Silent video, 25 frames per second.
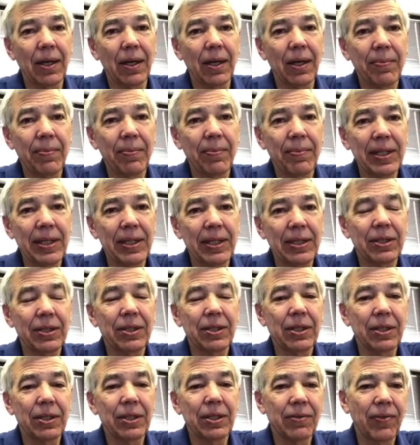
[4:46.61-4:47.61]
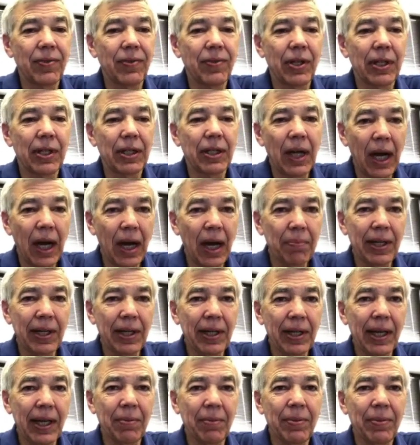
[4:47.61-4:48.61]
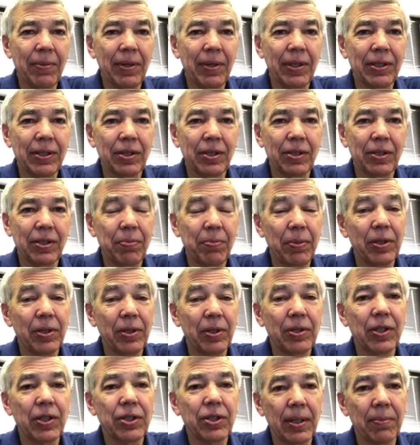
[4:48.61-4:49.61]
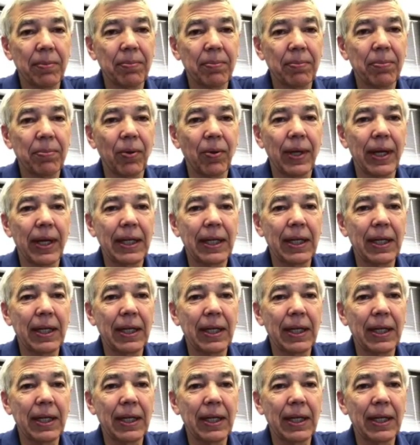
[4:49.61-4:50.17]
Our business is a very complicated business, but it's very simple.